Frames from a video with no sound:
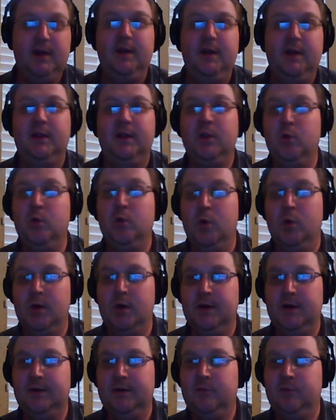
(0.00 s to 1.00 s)
You
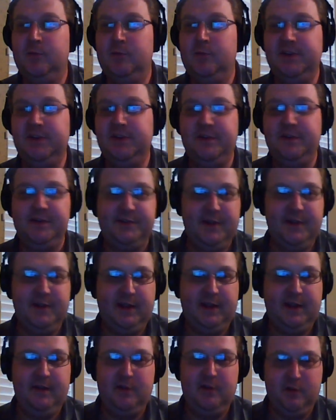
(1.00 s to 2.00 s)
want receivers that
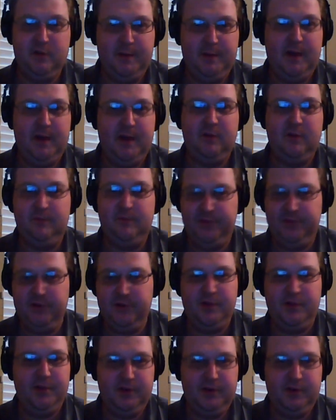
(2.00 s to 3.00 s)
give you about
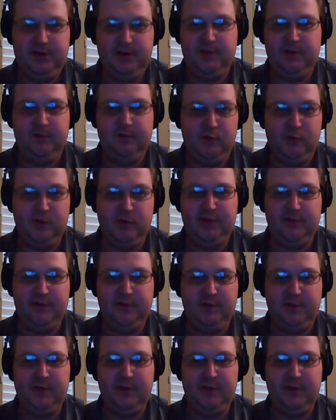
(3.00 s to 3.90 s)
13, 14.